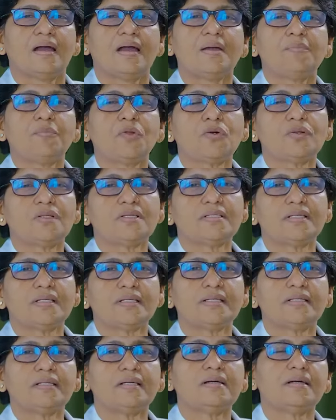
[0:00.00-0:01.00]
I am Doctor
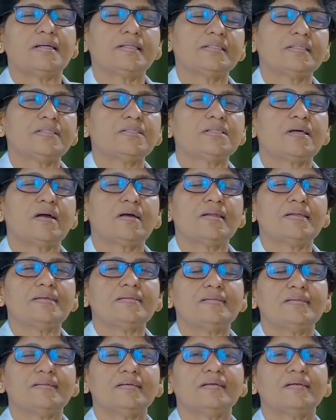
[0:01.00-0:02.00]
Zareena A
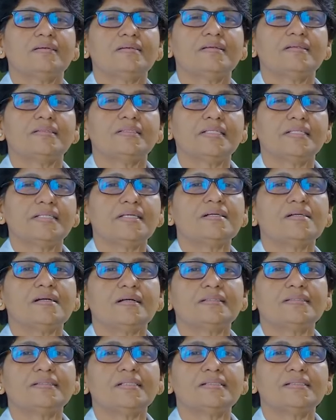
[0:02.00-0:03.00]
Khalid, Senior
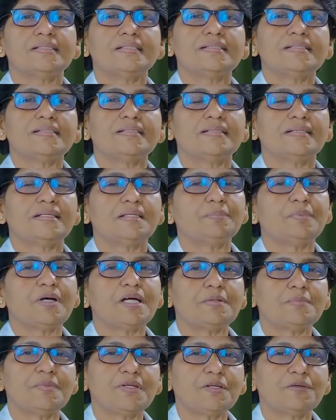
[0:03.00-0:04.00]
Consultant,
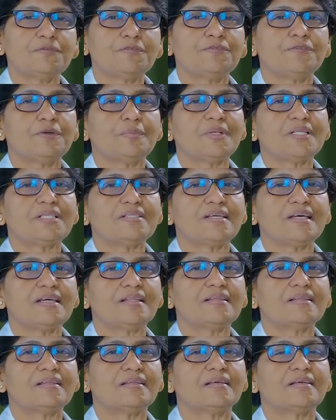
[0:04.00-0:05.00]
Department of Women's
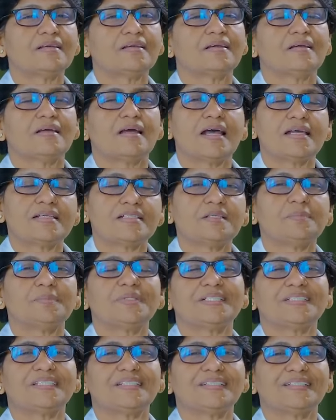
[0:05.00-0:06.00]
Health, Aster
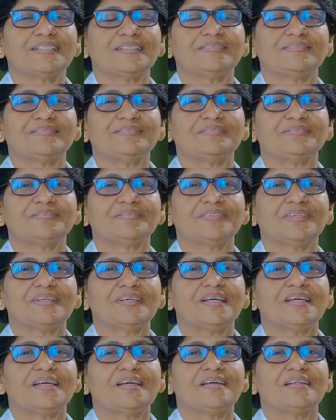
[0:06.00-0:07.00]
Medcity.
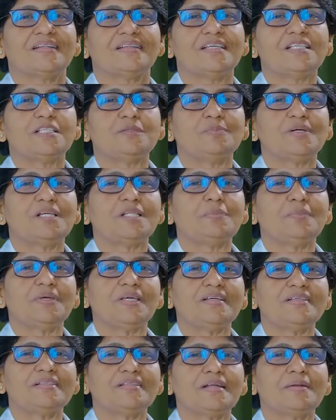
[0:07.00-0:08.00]
This month
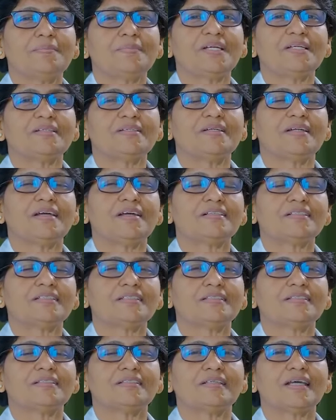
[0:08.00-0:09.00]
being celebrated as
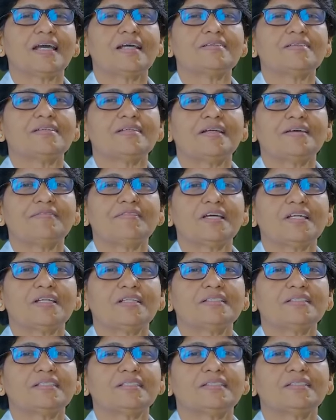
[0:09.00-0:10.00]
Cancer
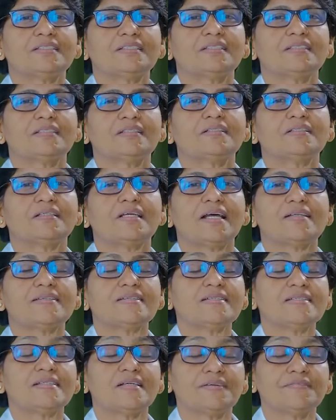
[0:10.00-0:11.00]
Awareness,
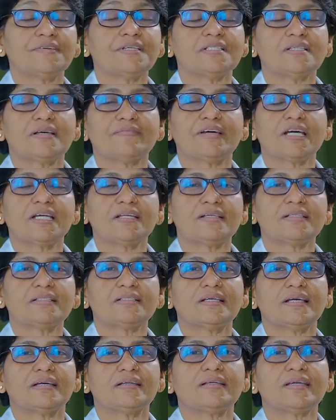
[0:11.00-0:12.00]
Cancer Cervix Awareness
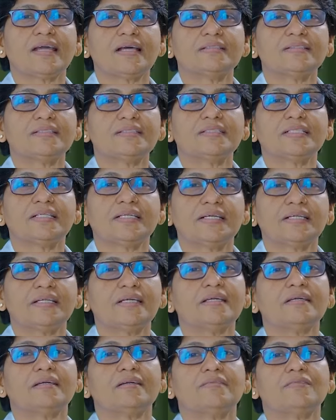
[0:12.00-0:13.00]
and Cancer
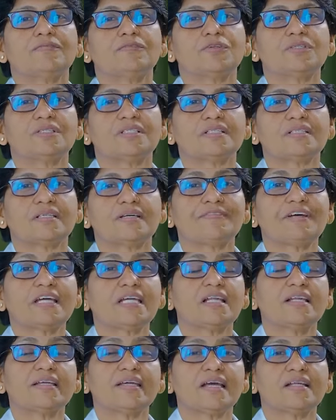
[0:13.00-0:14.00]
Screening for
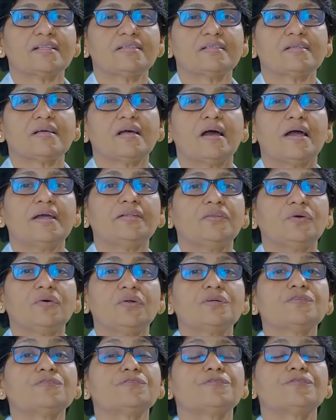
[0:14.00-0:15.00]
Cervical Cancer, I
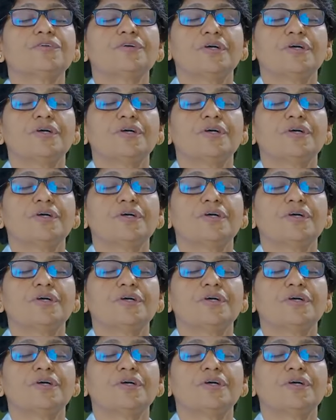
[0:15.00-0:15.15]
thought of